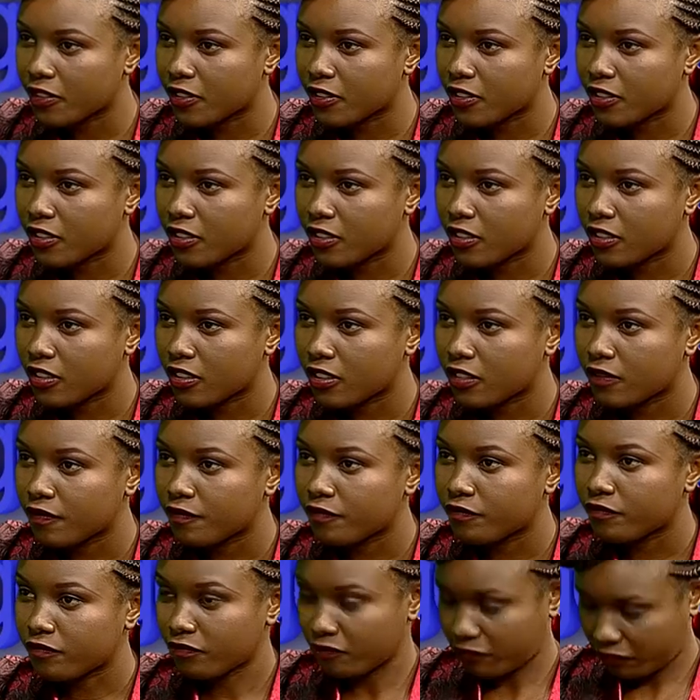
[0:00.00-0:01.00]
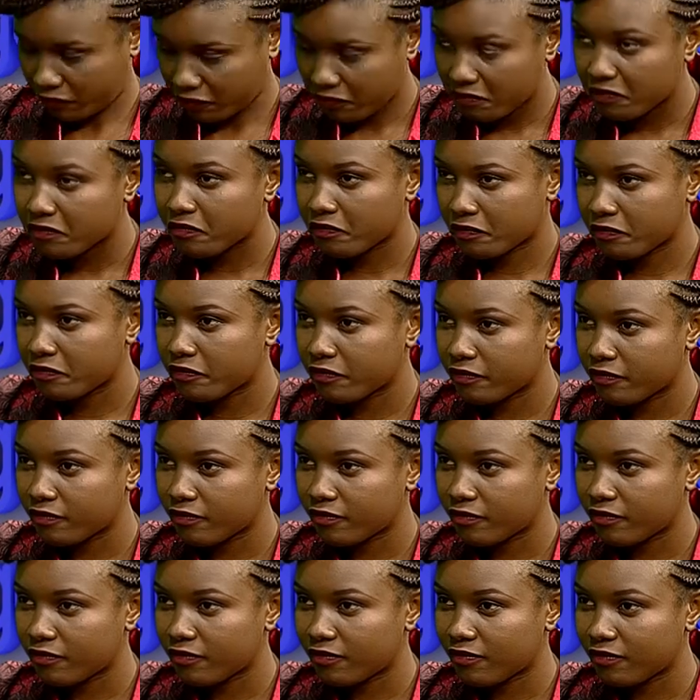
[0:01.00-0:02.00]
Oh, absolutely. I mean, it's like the
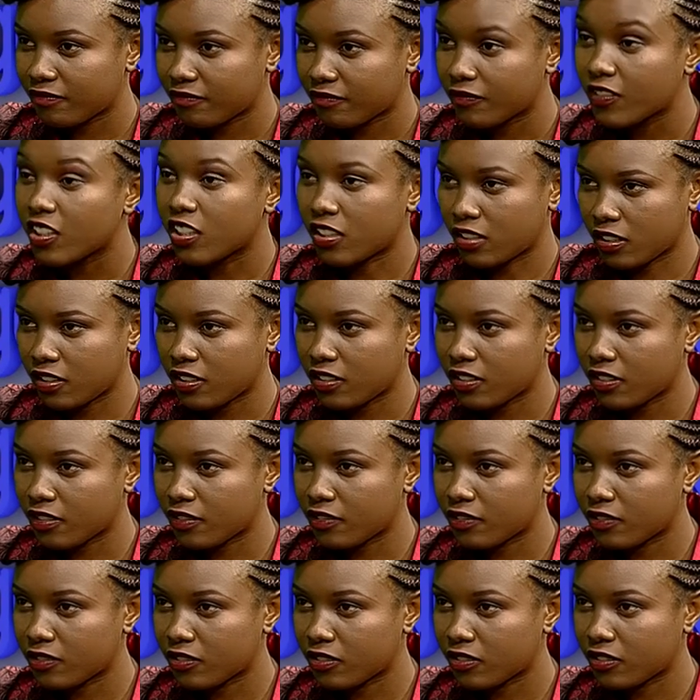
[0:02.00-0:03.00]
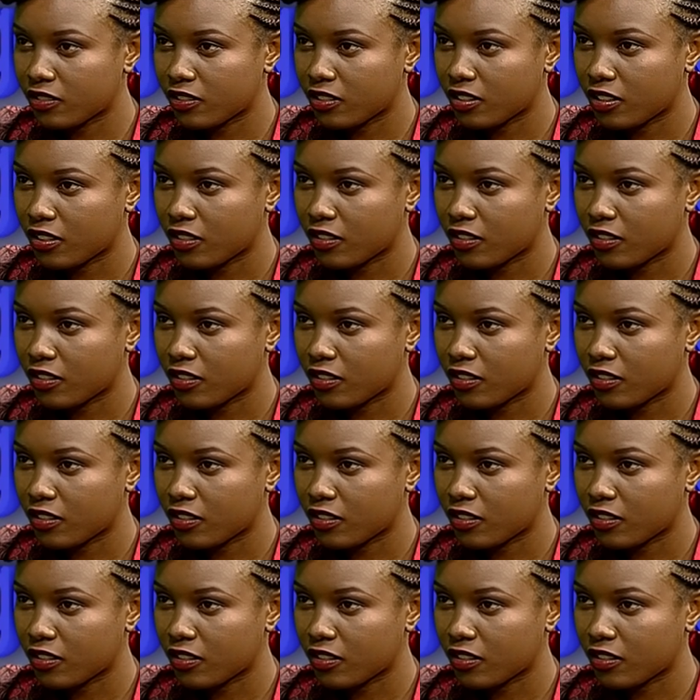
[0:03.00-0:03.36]
Mecca. You know, I always compare it